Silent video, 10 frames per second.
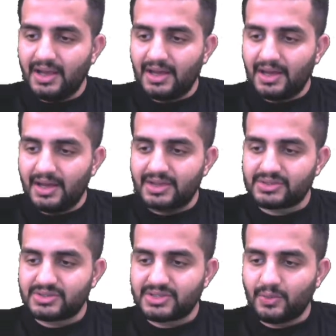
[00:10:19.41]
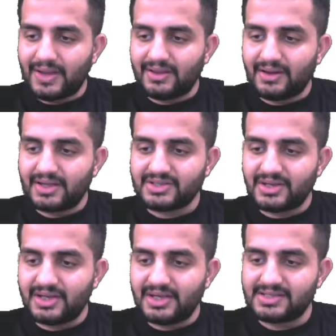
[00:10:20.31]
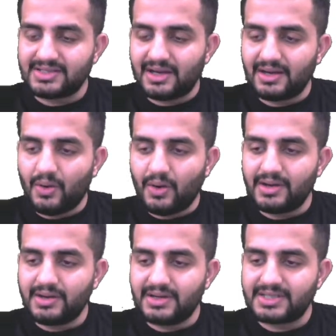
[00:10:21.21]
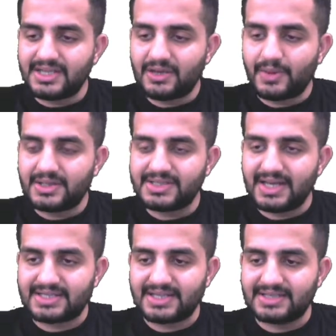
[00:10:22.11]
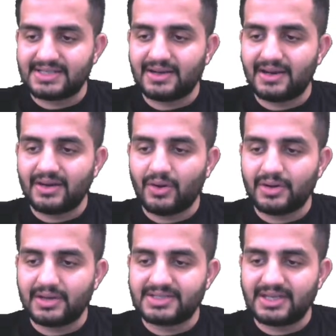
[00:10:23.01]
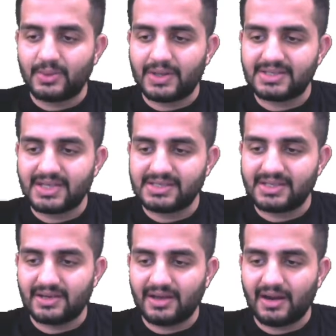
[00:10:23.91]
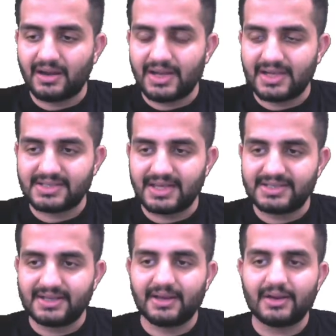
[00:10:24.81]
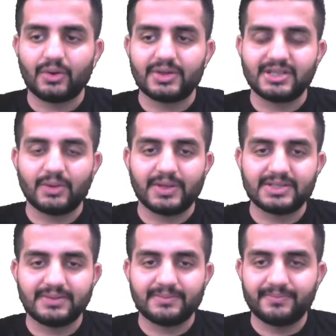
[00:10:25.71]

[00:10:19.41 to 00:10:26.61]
Is sir whether dictionary is unordered sequence? Yes, it's an unordered sequence. Kannan, yes, it's an unordered sequence.